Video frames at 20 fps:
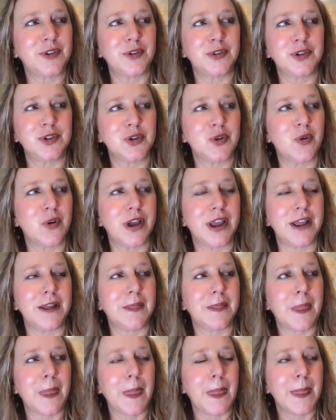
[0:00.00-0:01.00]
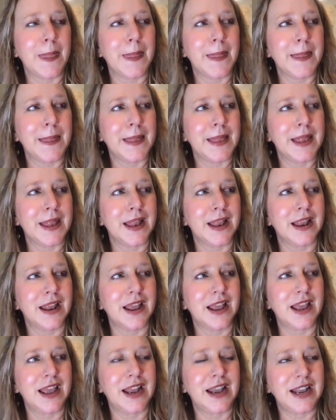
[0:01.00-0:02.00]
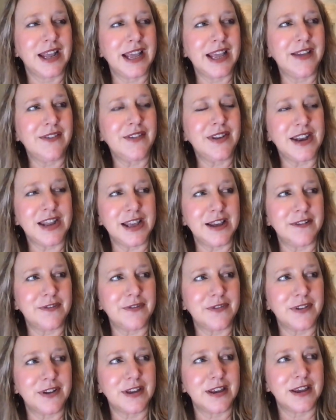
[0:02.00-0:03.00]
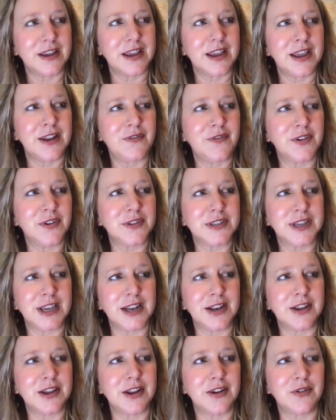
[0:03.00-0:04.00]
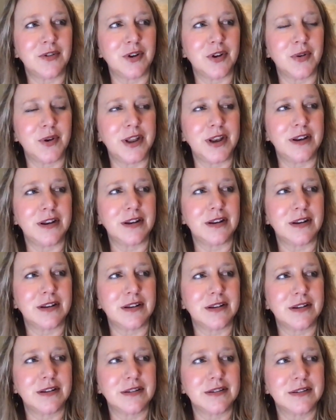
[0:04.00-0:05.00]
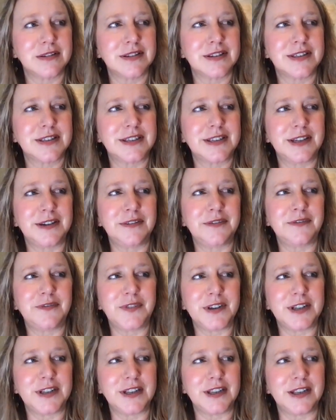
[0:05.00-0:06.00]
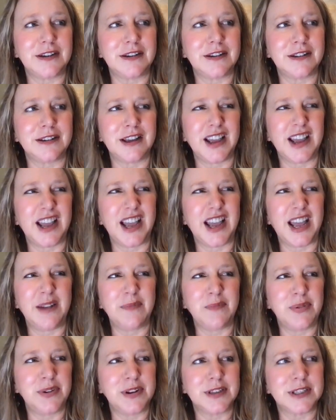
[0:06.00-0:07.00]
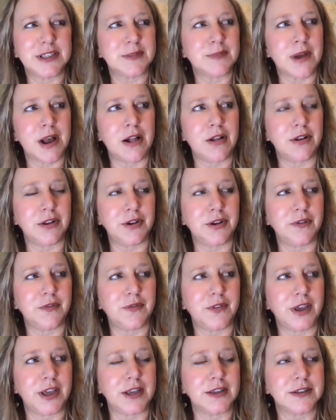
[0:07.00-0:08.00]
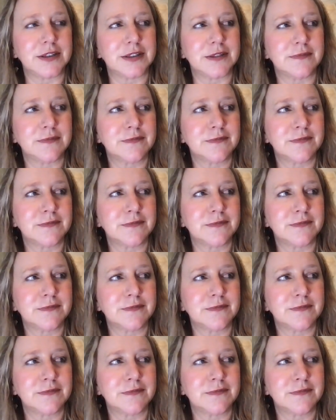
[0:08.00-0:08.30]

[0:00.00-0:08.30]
joy. And even if it feels incongruent, still feel it and put a smile on your face.